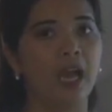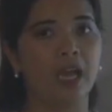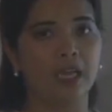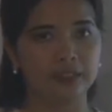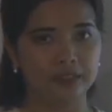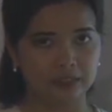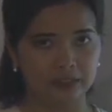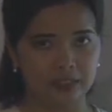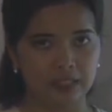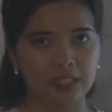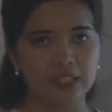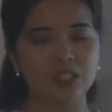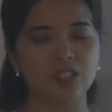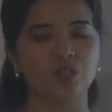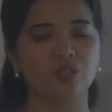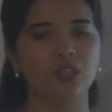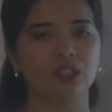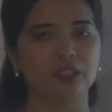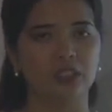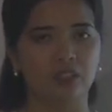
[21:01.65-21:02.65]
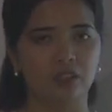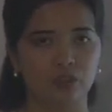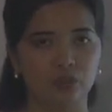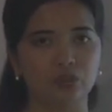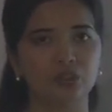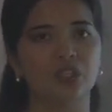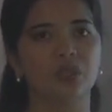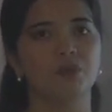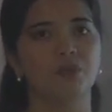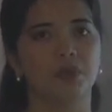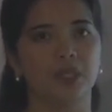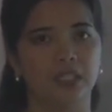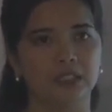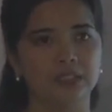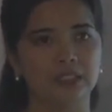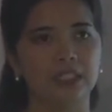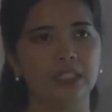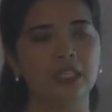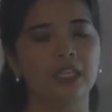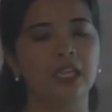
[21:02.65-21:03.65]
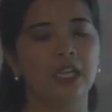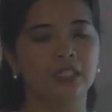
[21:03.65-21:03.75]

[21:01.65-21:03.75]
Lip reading: At least you got a learning buddy